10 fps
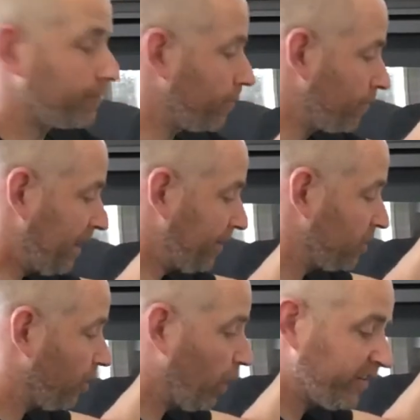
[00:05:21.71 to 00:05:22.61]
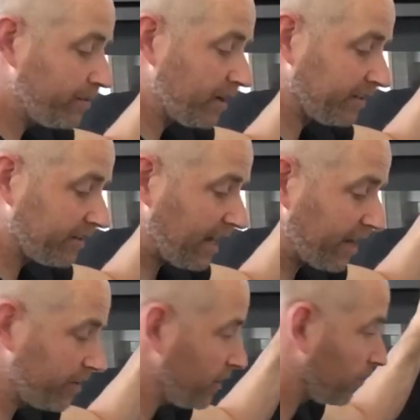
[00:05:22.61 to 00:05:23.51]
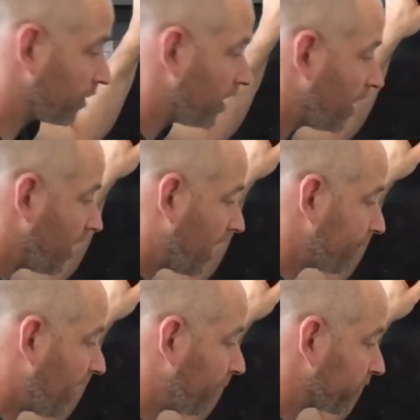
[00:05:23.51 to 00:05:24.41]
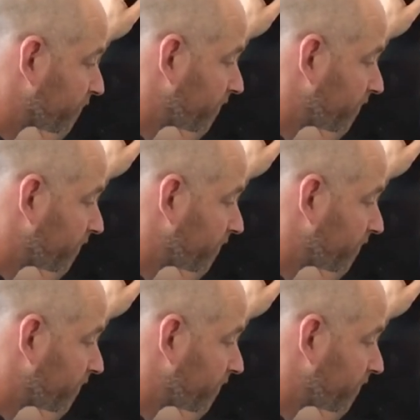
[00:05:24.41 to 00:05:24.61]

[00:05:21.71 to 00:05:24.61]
Maybe you know what one of them is. I don't know. How about this one